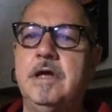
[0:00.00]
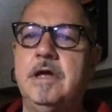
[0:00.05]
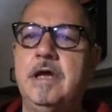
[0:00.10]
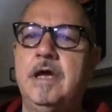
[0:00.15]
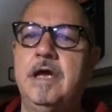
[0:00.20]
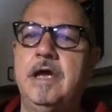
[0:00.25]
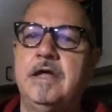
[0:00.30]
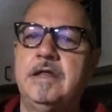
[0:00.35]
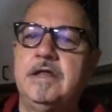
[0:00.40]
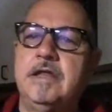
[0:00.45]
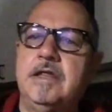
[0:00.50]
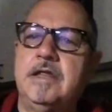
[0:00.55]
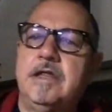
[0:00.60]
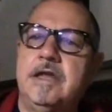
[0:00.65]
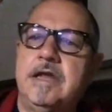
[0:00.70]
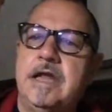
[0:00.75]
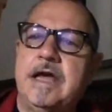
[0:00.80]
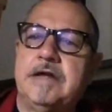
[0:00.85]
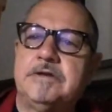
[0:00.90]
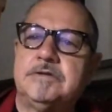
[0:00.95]
and then the
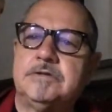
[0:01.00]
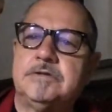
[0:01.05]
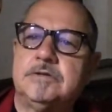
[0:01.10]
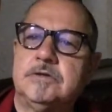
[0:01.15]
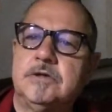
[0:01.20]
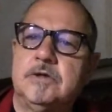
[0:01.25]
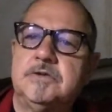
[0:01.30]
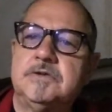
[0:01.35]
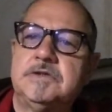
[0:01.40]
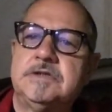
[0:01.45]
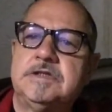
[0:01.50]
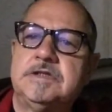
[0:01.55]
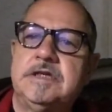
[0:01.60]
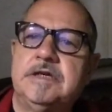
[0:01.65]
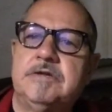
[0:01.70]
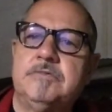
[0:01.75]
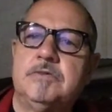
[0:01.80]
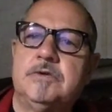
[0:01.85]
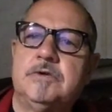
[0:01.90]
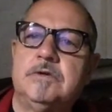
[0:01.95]
natural goat skin
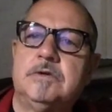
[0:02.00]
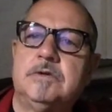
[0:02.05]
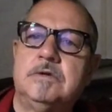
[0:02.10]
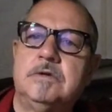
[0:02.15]
will